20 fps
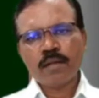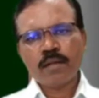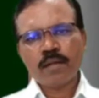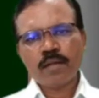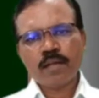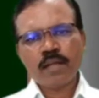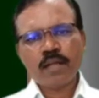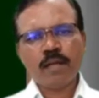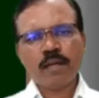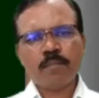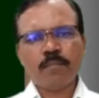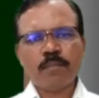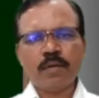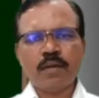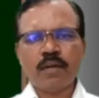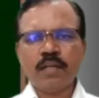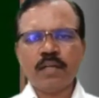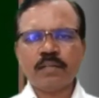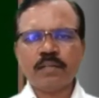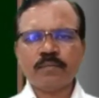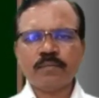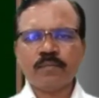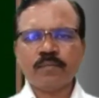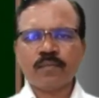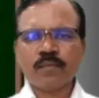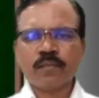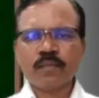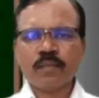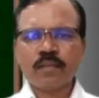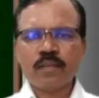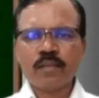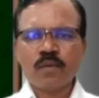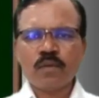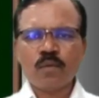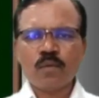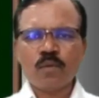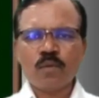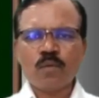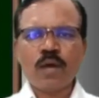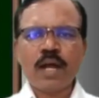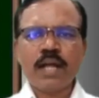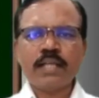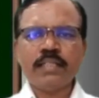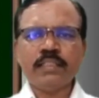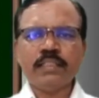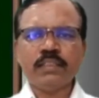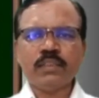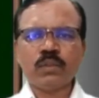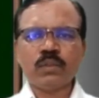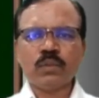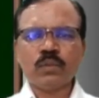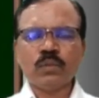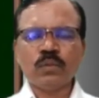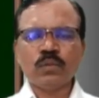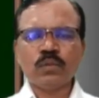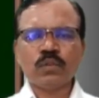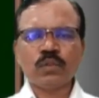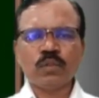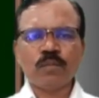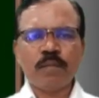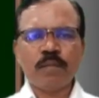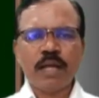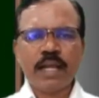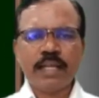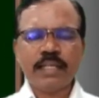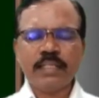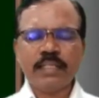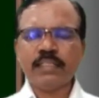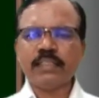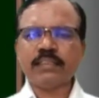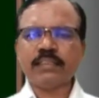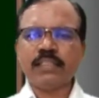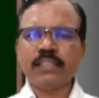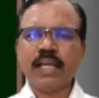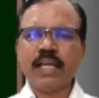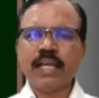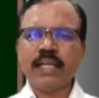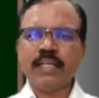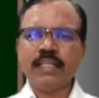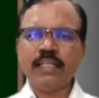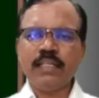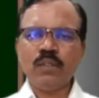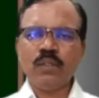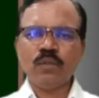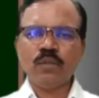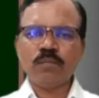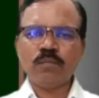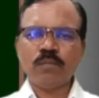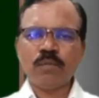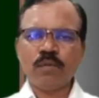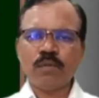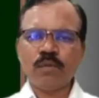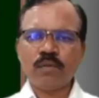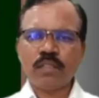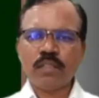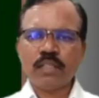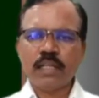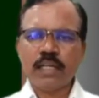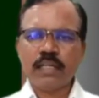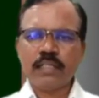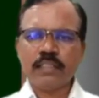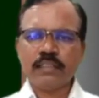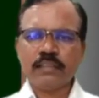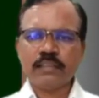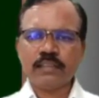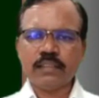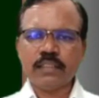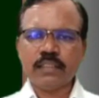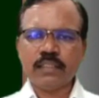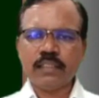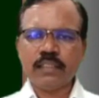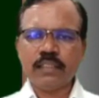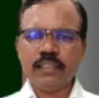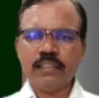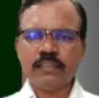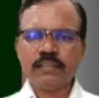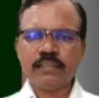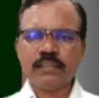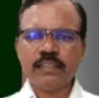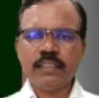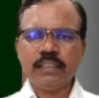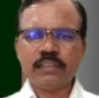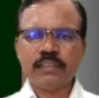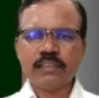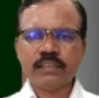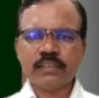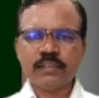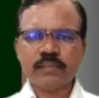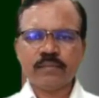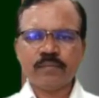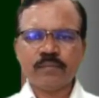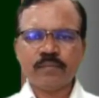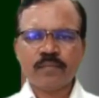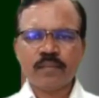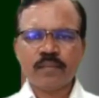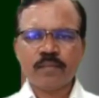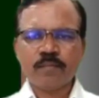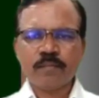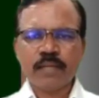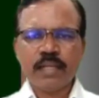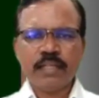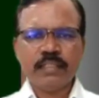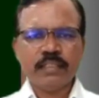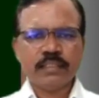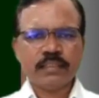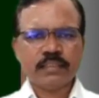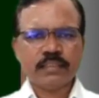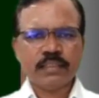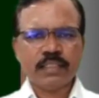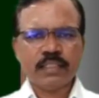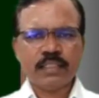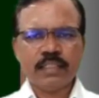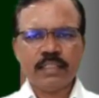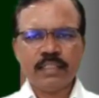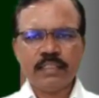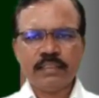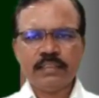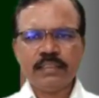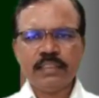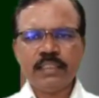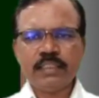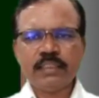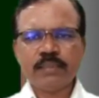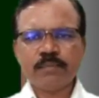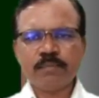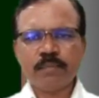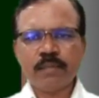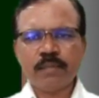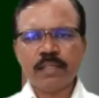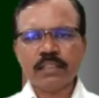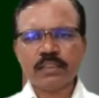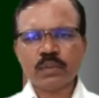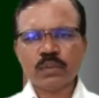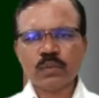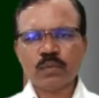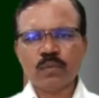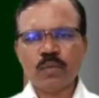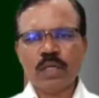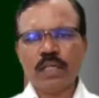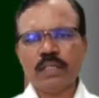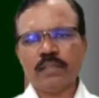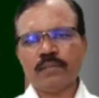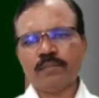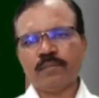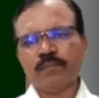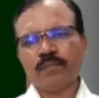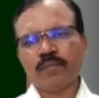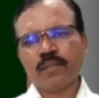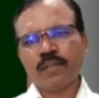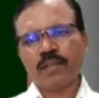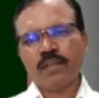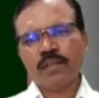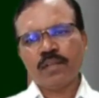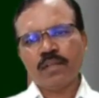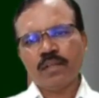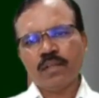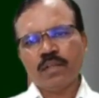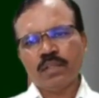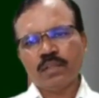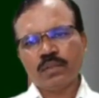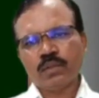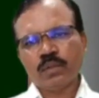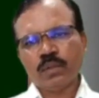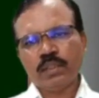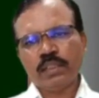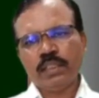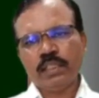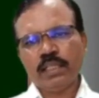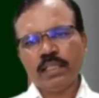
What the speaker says: upon y is 2, so minus 9 into 4, that is 36, minus 36 plus 1. So here